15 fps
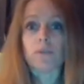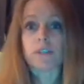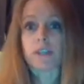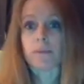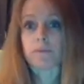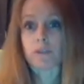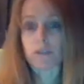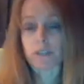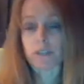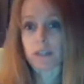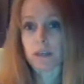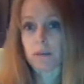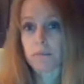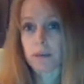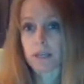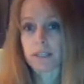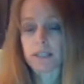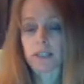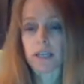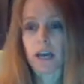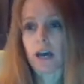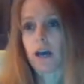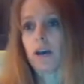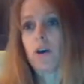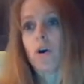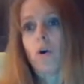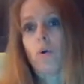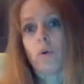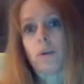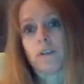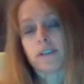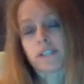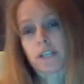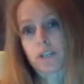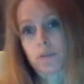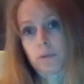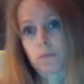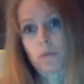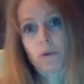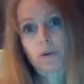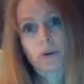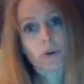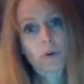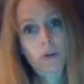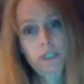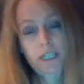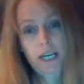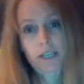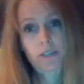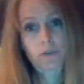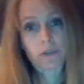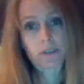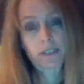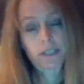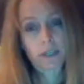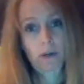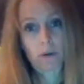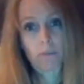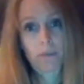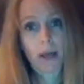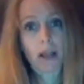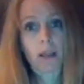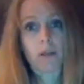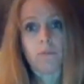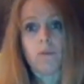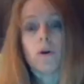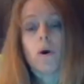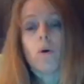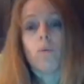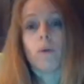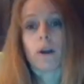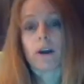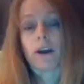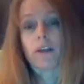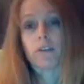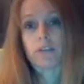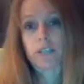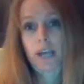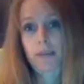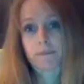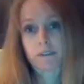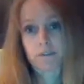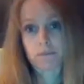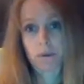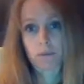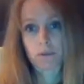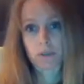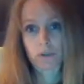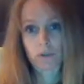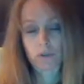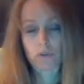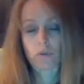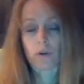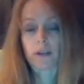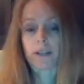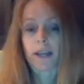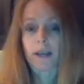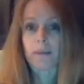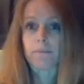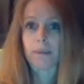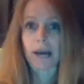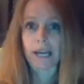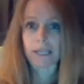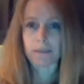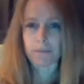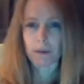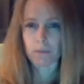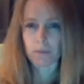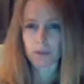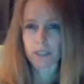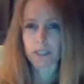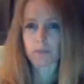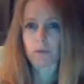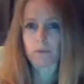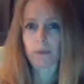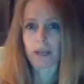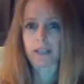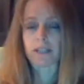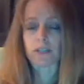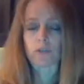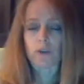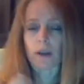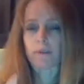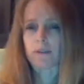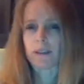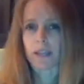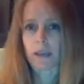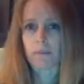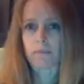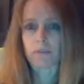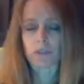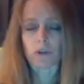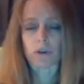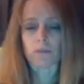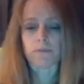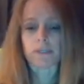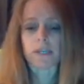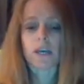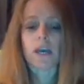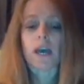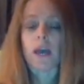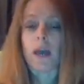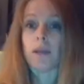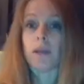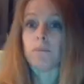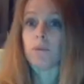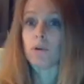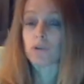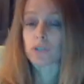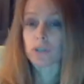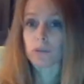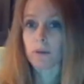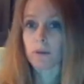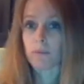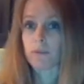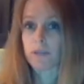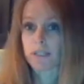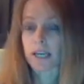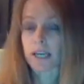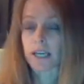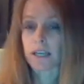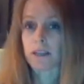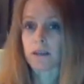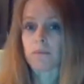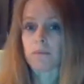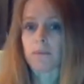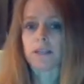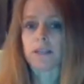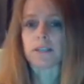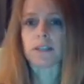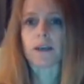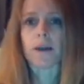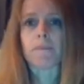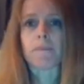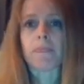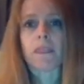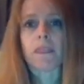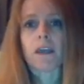receptors in the amygdala or in the sensory motor cortex or in the cerebellum, where other types of memories are stored, like body memories we might describe in lay terms, and emotional memories like in the amygdala.